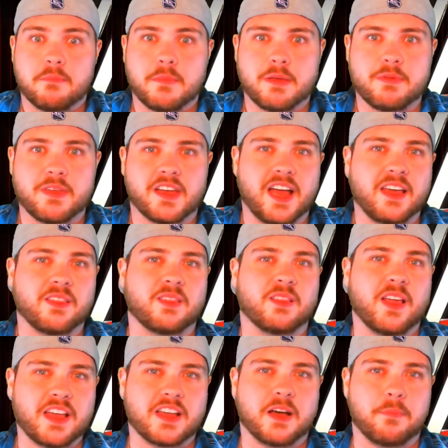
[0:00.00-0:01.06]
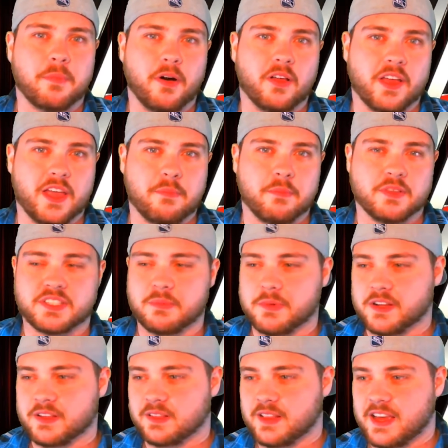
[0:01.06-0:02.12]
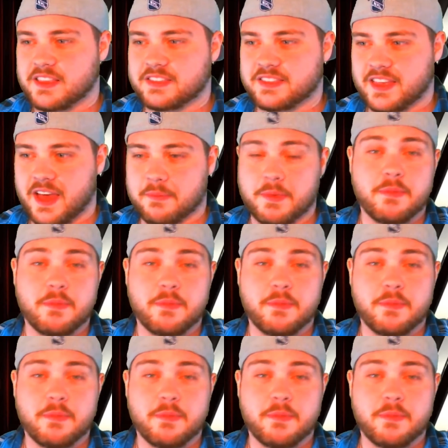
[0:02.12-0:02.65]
maybe a guy like a Paul Heyman, somebody like that.